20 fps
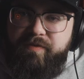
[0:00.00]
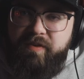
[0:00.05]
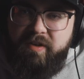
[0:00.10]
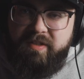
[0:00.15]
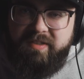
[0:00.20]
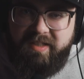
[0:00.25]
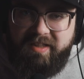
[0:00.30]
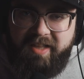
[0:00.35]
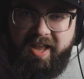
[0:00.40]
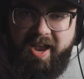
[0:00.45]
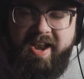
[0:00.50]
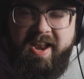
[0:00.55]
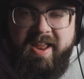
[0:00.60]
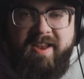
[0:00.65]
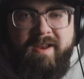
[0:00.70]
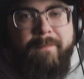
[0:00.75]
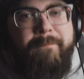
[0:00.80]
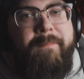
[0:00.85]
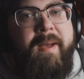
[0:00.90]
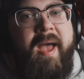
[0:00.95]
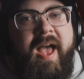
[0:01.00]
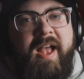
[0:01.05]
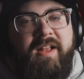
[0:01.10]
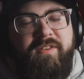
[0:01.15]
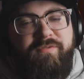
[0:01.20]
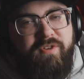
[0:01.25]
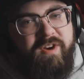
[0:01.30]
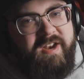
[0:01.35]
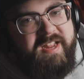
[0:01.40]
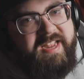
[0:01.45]
This feels light and
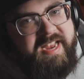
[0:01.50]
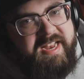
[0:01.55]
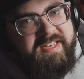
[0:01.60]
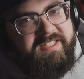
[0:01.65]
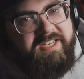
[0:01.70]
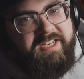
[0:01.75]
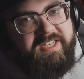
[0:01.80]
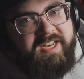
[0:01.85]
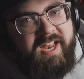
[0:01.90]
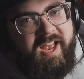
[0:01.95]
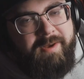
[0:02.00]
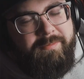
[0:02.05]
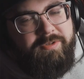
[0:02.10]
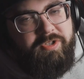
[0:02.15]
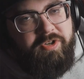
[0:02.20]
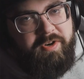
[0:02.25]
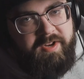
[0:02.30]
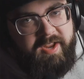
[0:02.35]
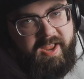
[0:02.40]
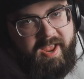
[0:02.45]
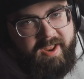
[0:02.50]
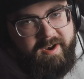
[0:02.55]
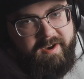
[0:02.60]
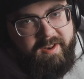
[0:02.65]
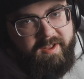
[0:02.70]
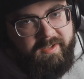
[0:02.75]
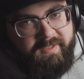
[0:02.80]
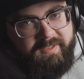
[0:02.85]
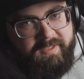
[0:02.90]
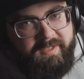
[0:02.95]
compact for an easy time shooting
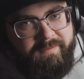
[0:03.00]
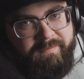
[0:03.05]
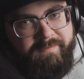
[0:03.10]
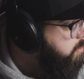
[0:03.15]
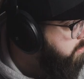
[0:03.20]
handheld.